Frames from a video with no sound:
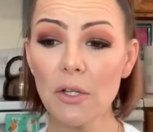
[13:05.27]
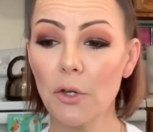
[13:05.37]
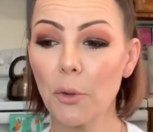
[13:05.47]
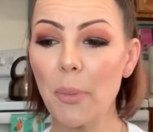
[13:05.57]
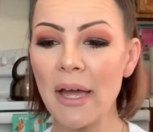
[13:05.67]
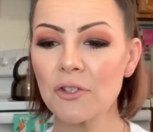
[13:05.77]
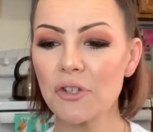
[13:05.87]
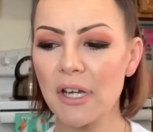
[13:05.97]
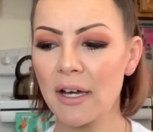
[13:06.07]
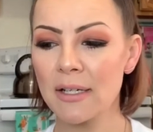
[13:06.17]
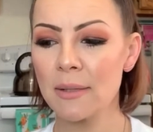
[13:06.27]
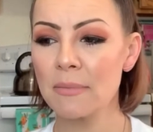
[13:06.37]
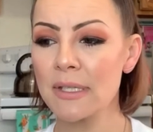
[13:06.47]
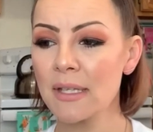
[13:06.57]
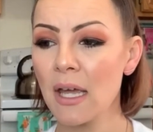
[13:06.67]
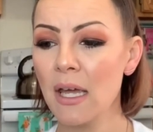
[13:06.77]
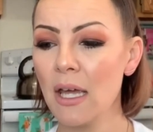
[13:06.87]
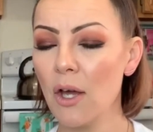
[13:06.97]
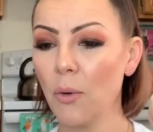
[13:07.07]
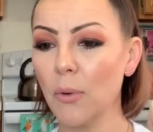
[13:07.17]
your pantry items,
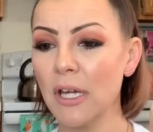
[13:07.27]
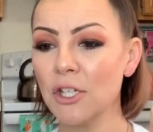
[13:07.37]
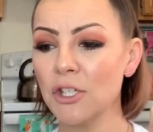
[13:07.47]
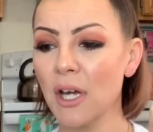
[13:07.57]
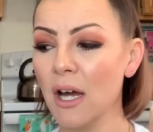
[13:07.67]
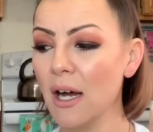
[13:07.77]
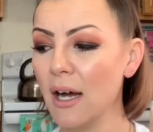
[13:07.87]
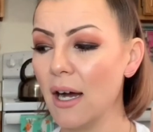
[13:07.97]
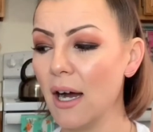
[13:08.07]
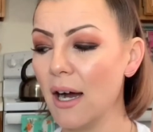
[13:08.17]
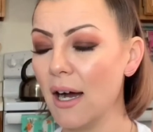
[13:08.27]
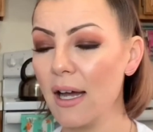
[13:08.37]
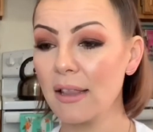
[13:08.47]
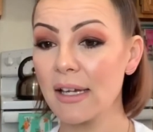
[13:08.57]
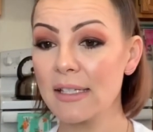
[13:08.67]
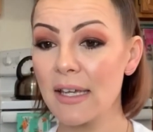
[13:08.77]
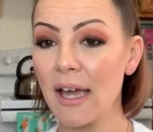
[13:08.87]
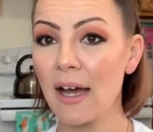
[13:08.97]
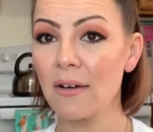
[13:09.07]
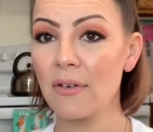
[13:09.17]
which I like to
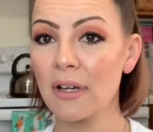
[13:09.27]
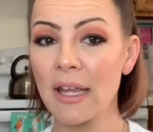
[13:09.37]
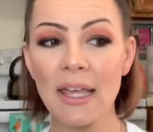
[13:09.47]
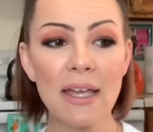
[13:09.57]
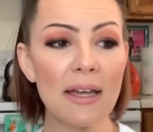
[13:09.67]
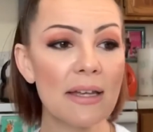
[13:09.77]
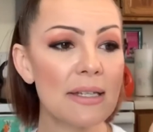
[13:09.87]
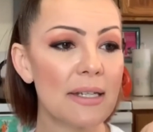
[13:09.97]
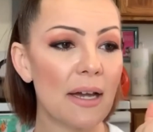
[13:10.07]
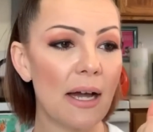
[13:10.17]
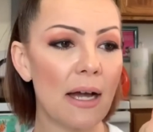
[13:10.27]
have on hand.